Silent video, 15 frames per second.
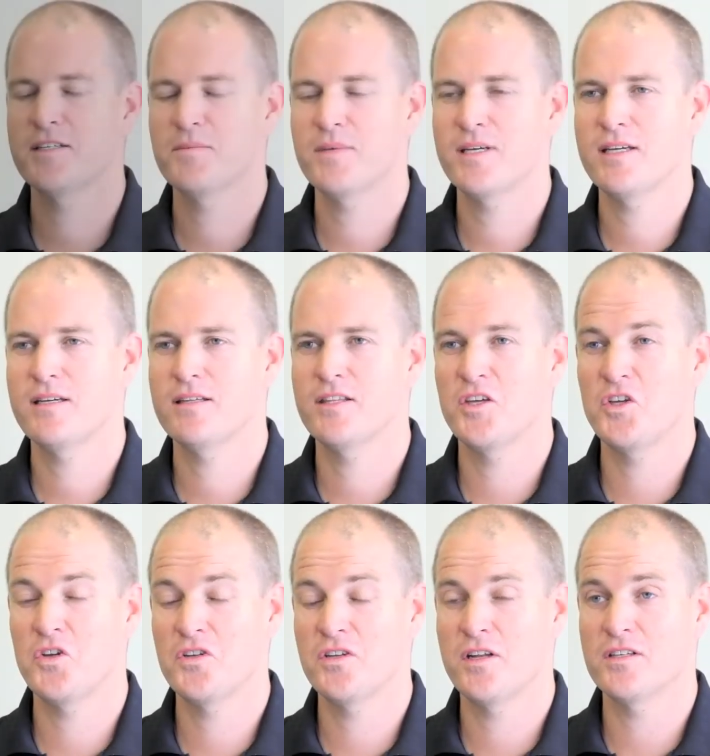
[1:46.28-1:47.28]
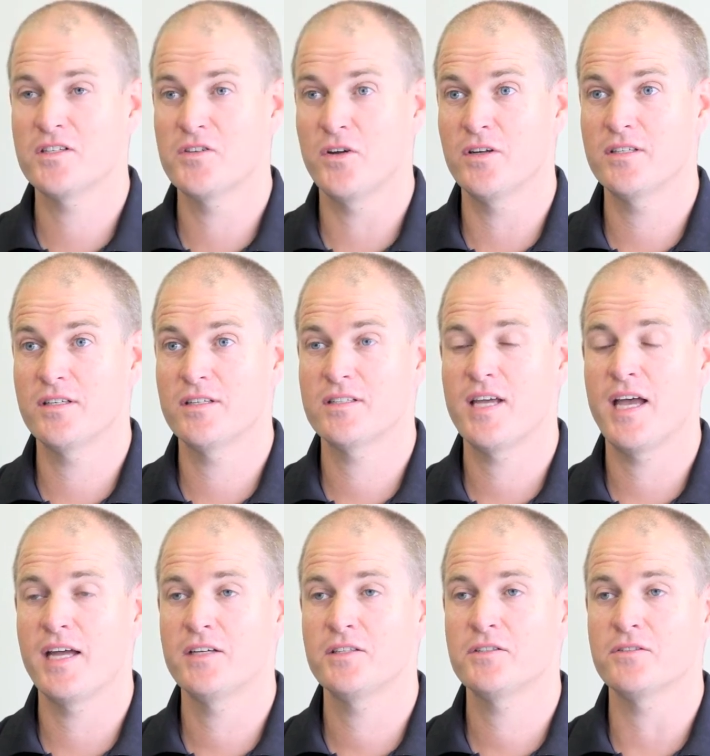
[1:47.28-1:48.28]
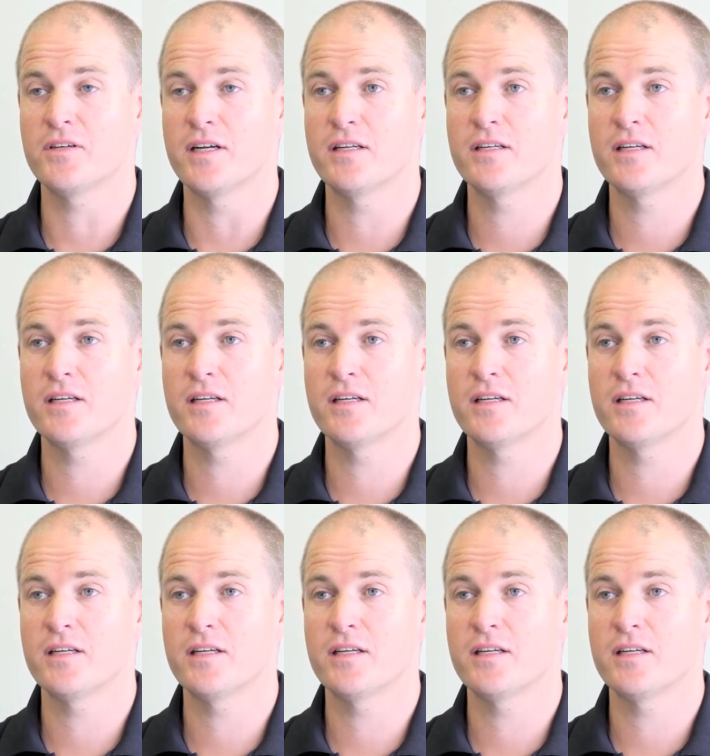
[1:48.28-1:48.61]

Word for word: to me, the union's not just Hay Street,